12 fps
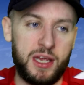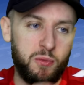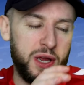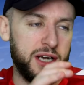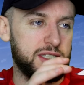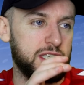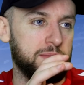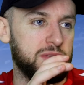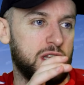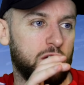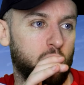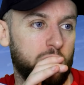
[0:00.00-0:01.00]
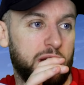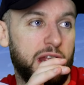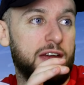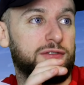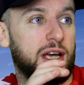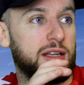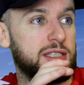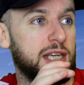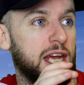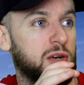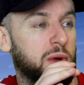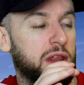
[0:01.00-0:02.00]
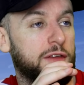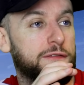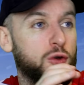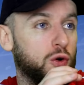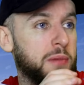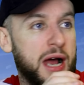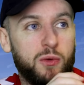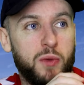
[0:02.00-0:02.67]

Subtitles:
where it seems to go the left-hand side, where the fullback,